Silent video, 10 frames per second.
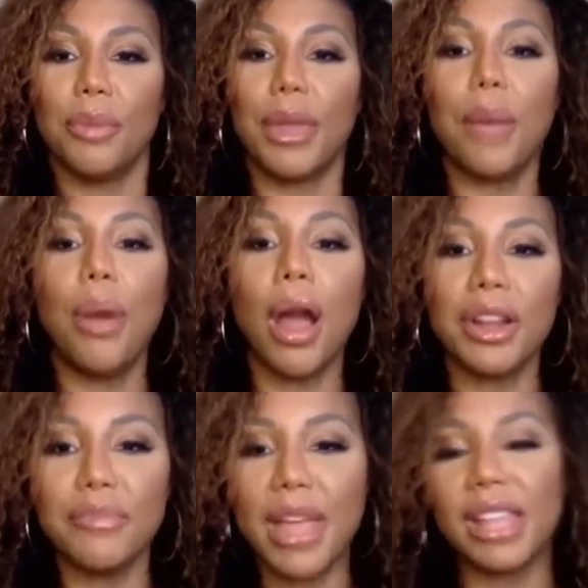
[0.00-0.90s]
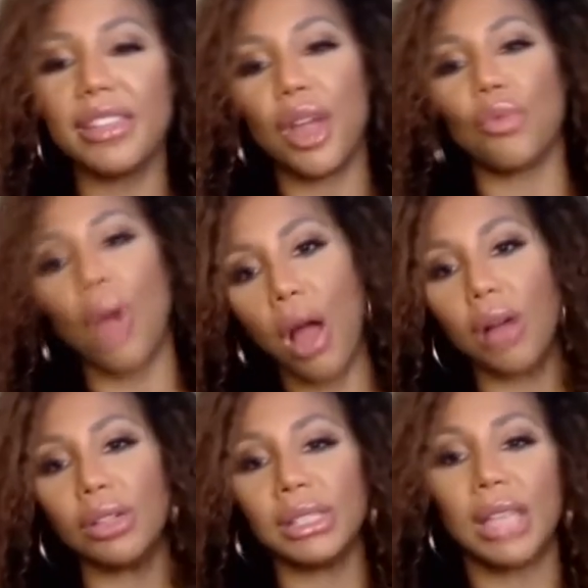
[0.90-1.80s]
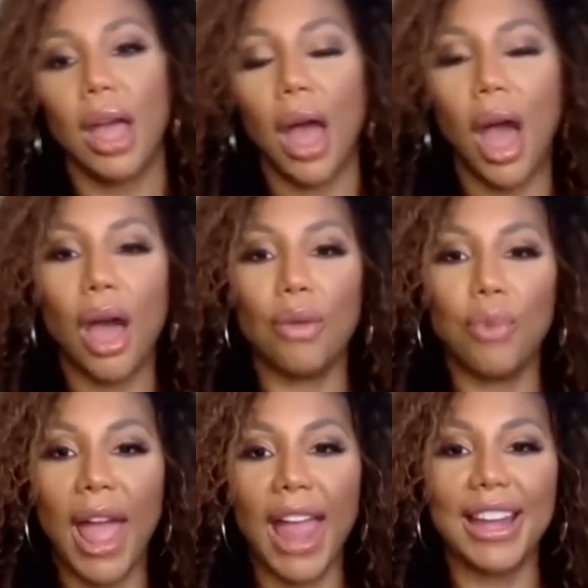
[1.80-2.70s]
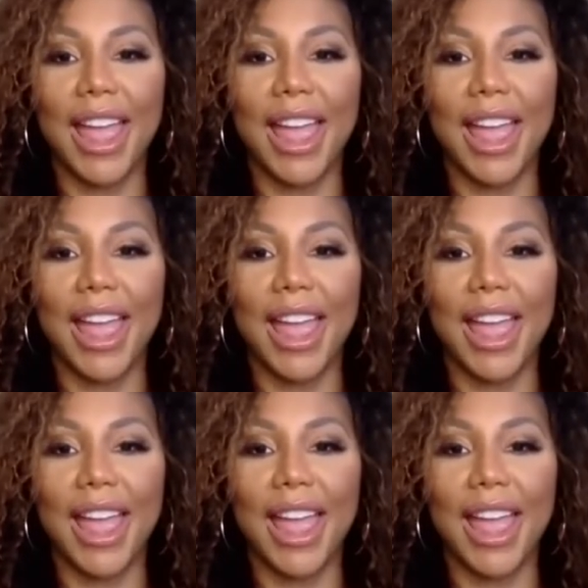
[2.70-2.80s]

be a part of making their wrongs right.